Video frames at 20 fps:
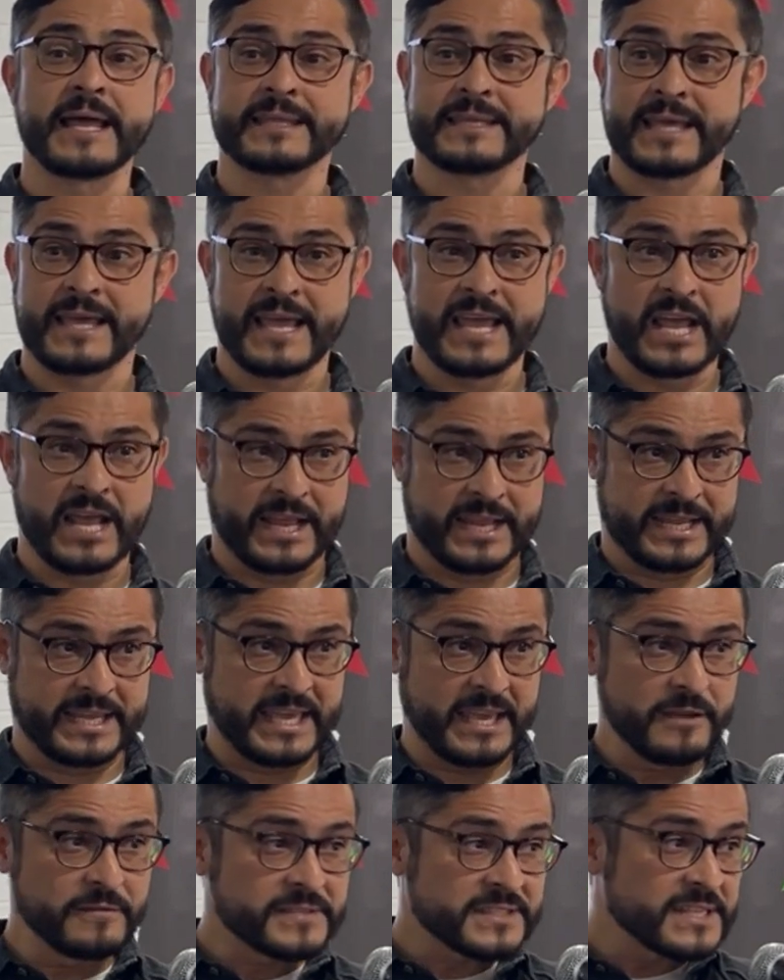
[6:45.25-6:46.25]
that
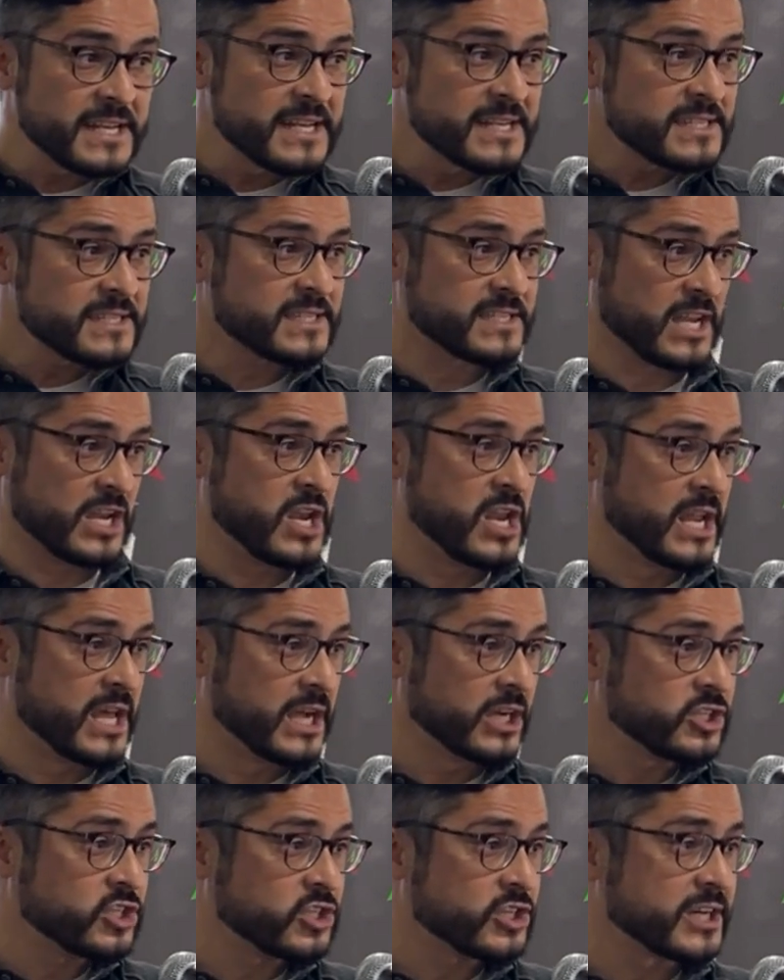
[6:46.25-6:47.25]
gives us,
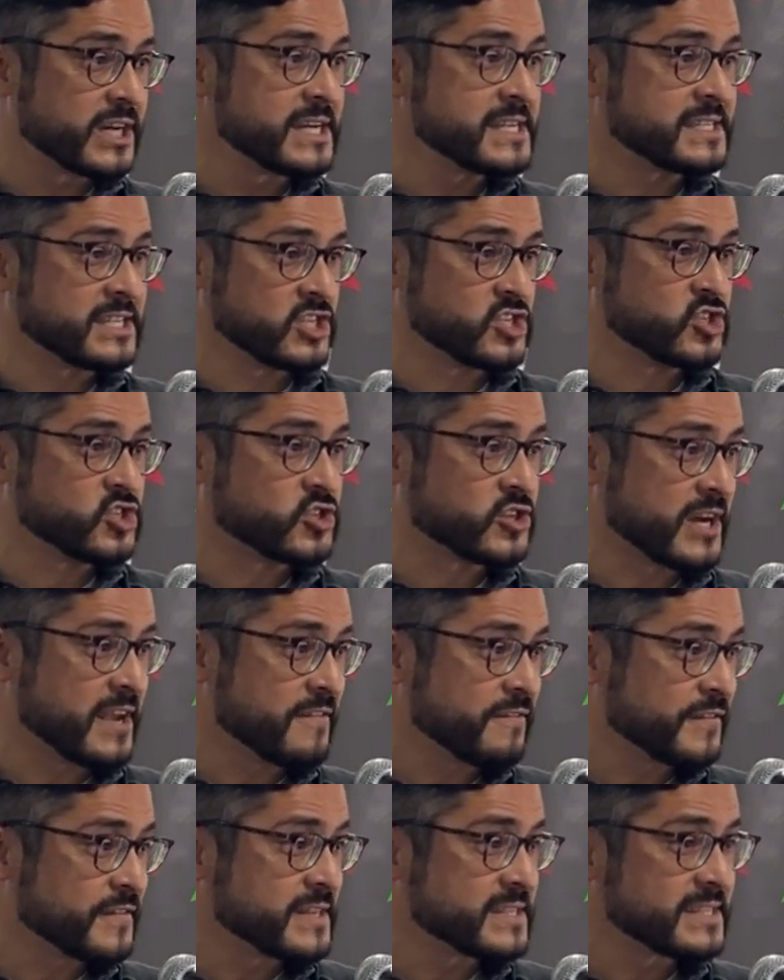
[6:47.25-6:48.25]
nurtures,
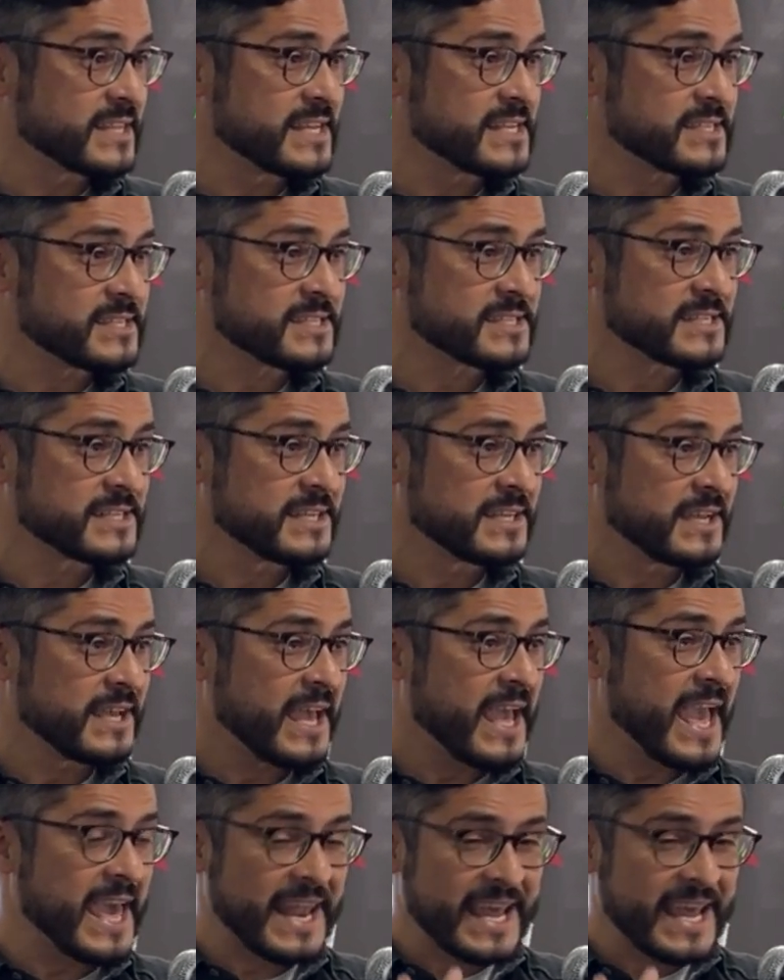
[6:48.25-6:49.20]
strengthens us,